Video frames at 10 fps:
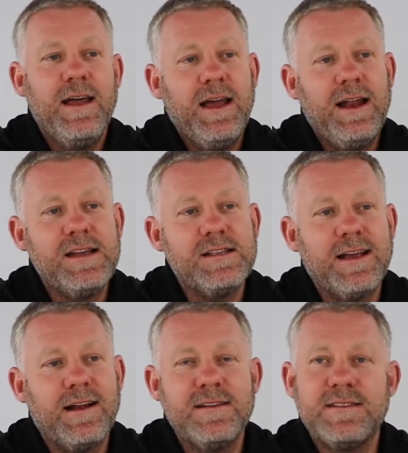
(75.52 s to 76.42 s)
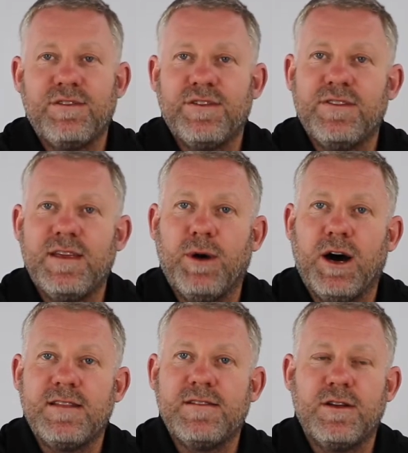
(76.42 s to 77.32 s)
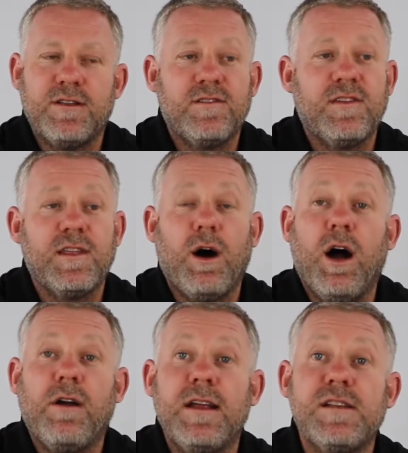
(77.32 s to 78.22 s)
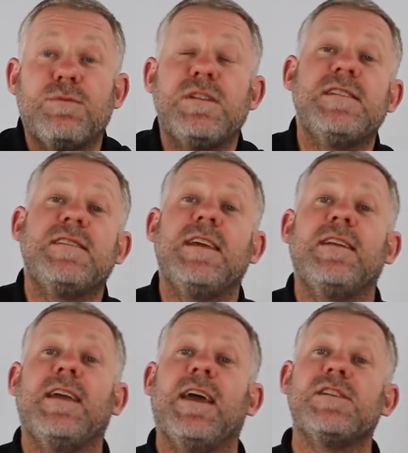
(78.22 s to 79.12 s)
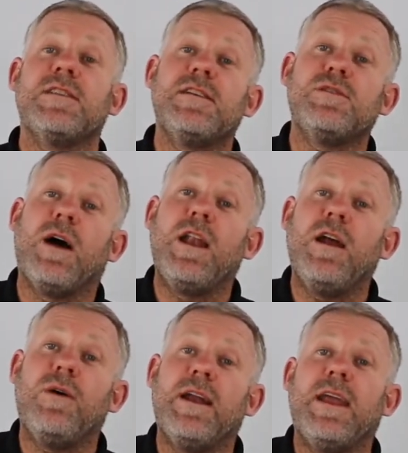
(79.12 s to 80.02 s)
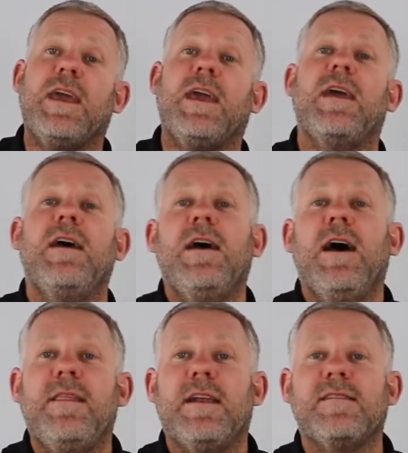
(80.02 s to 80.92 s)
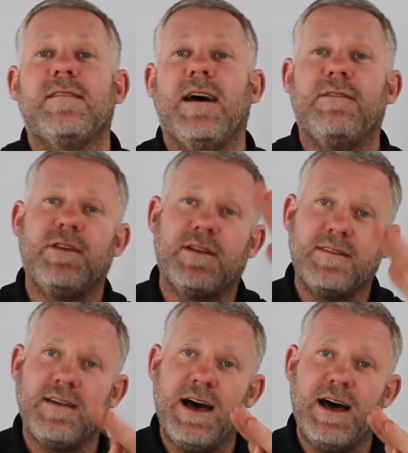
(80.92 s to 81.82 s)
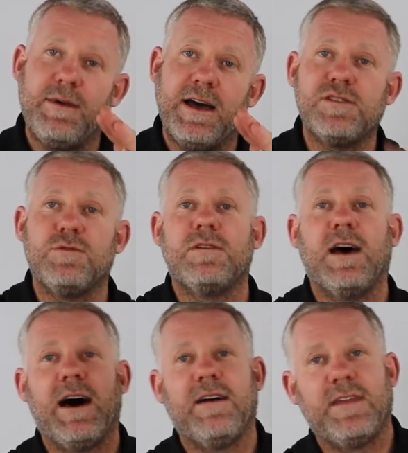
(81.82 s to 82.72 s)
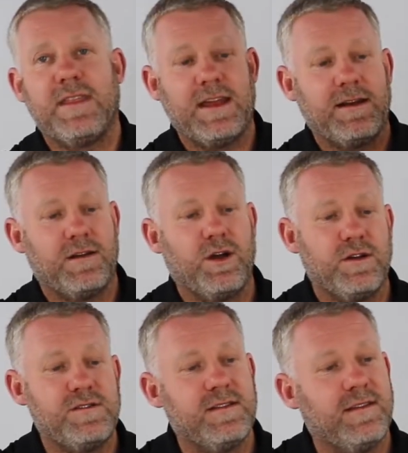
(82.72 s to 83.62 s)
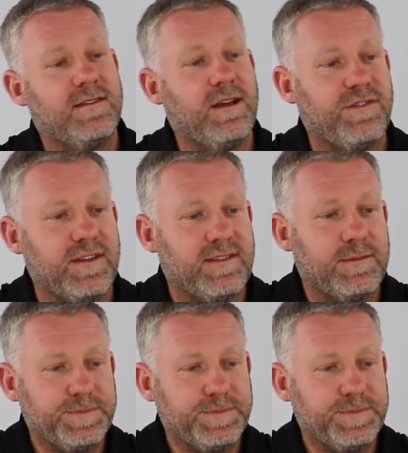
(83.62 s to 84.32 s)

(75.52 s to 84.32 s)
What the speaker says: and as you get closer to 50 bar, it turns to the orange, which is the indication that you are low on air and that it's time for you to time out your dive and then go to the surface.